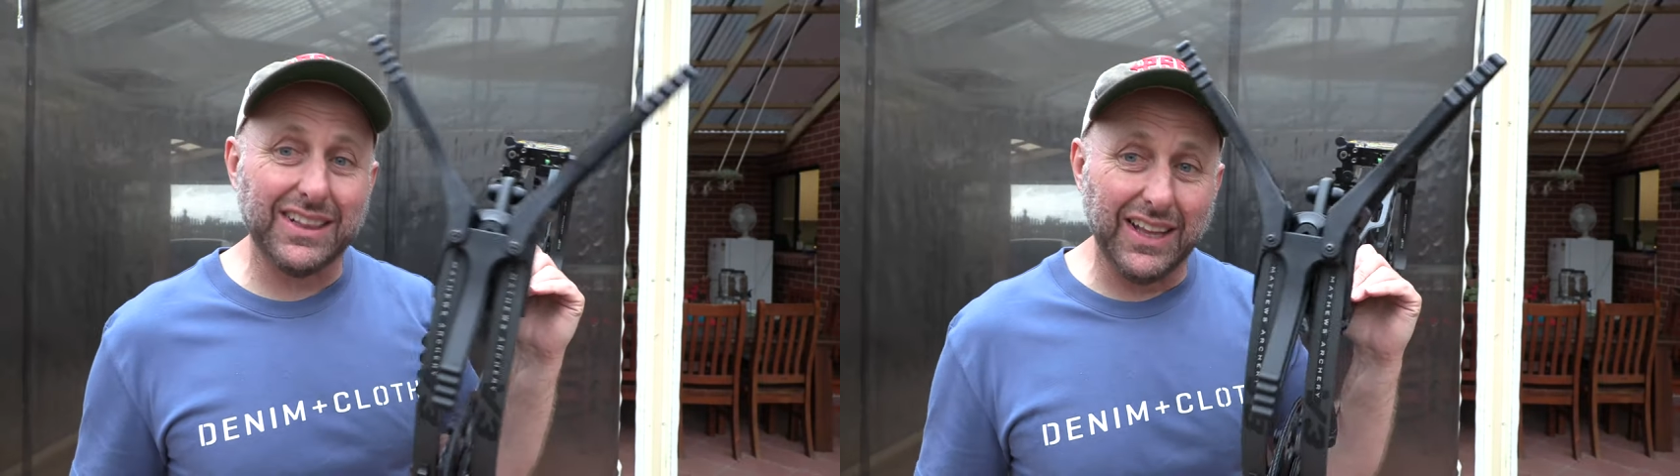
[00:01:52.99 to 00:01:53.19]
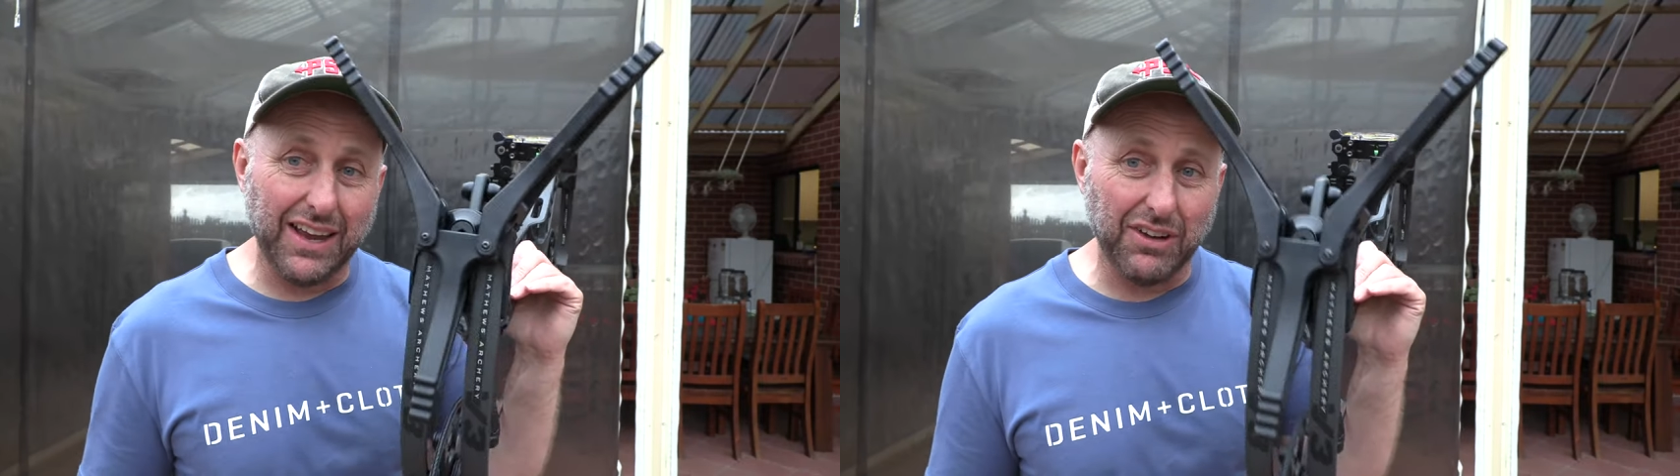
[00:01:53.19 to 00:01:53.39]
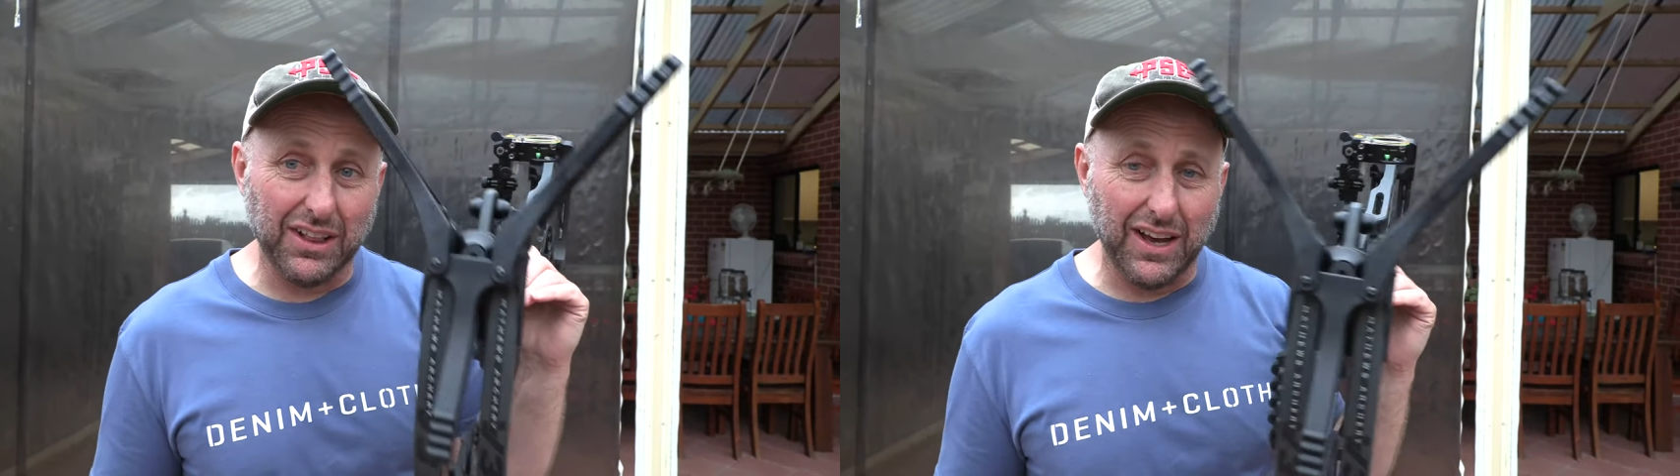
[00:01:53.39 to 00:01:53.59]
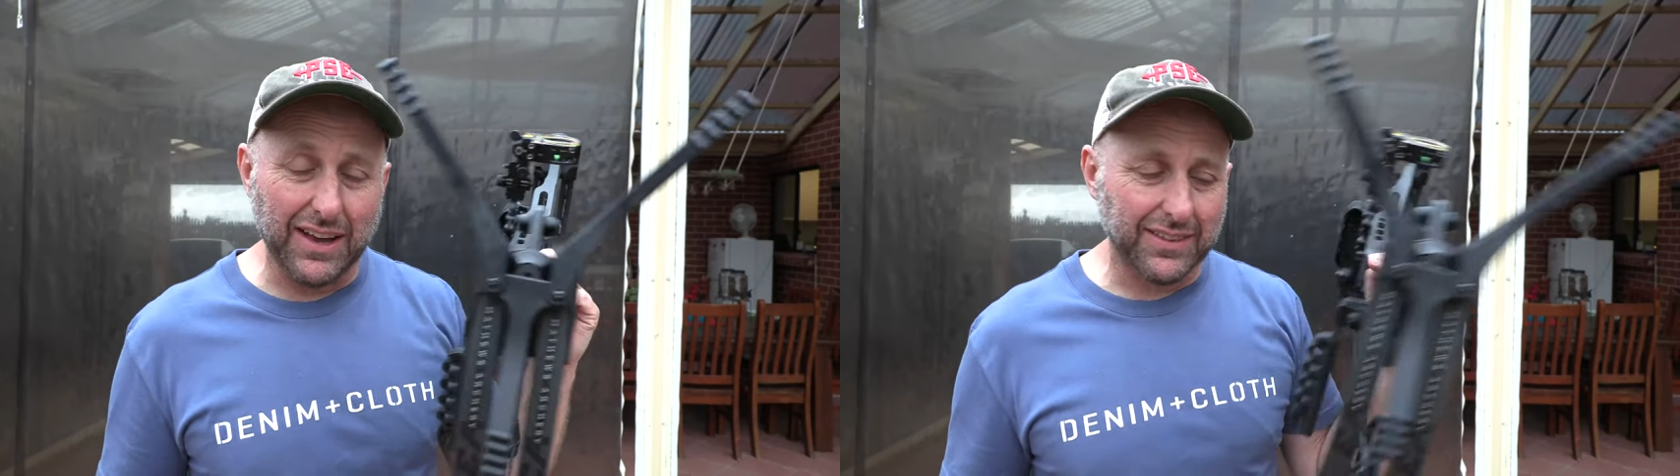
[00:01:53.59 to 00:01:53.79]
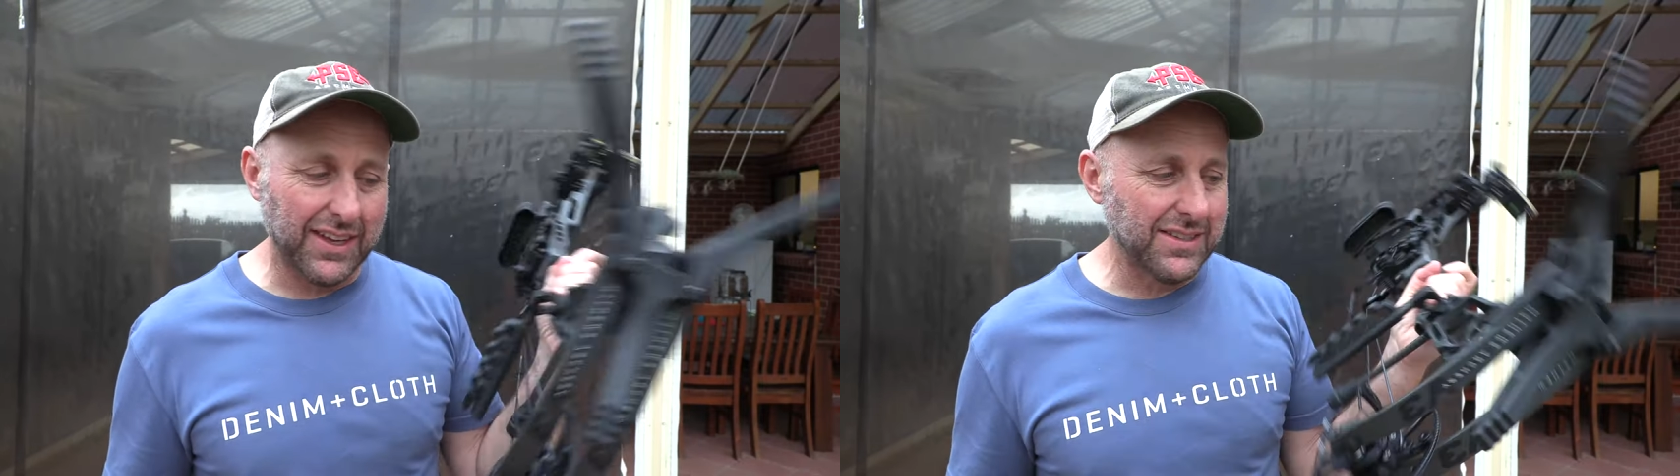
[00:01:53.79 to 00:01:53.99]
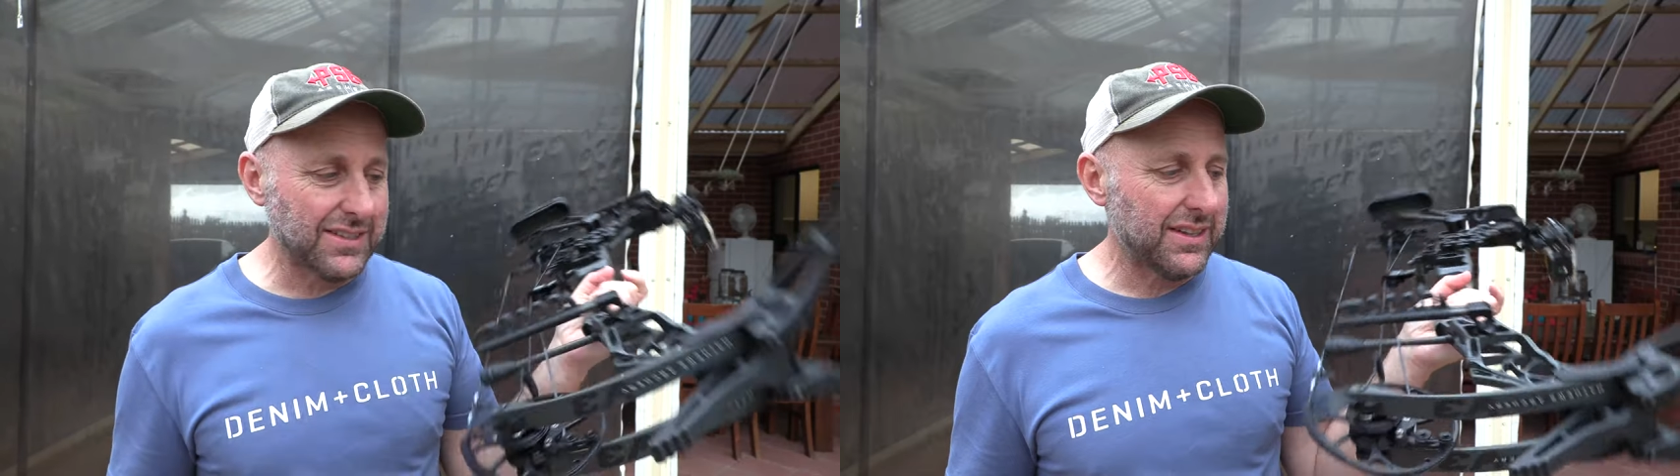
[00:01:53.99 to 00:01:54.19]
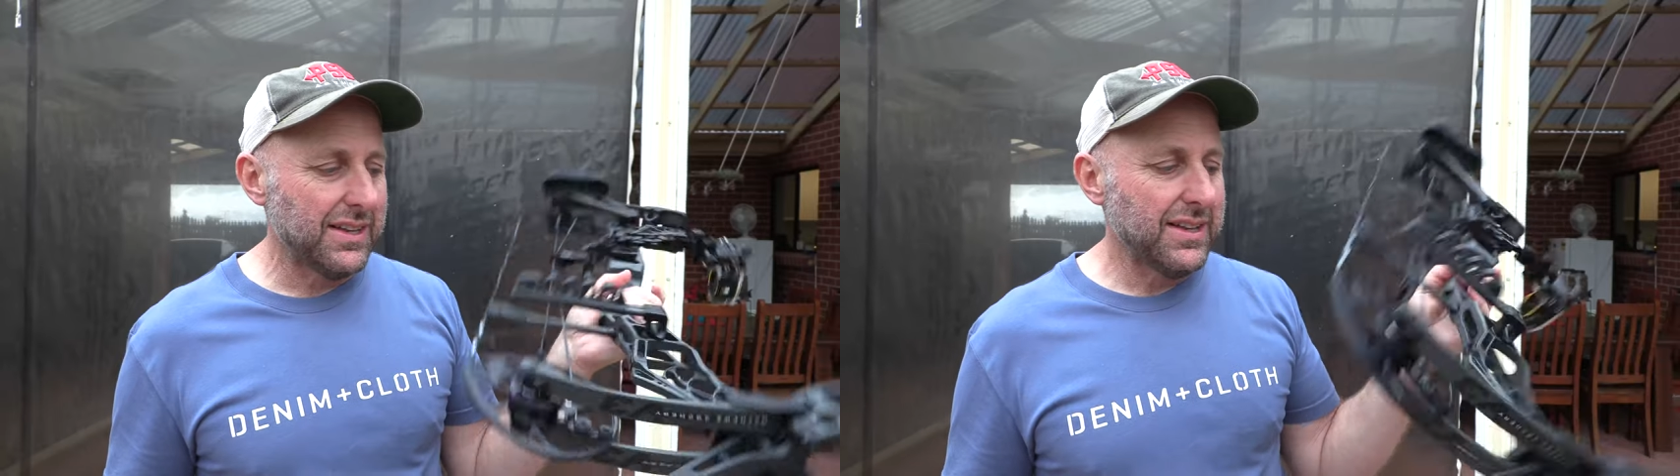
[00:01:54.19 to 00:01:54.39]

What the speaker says: clever like this.